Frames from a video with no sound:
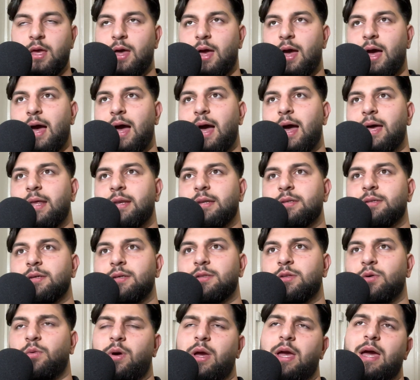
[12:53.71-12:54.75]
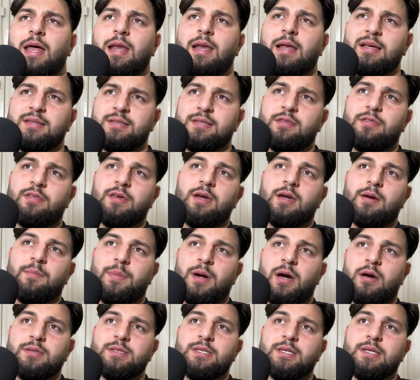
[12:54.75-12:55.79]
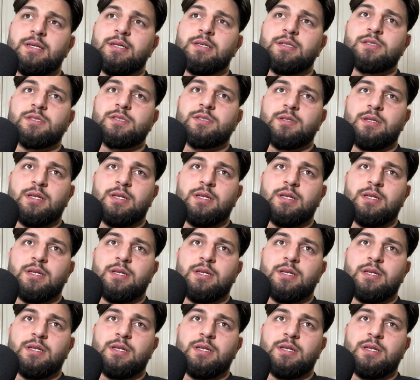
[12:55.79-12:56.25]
And the way I like to think about it is,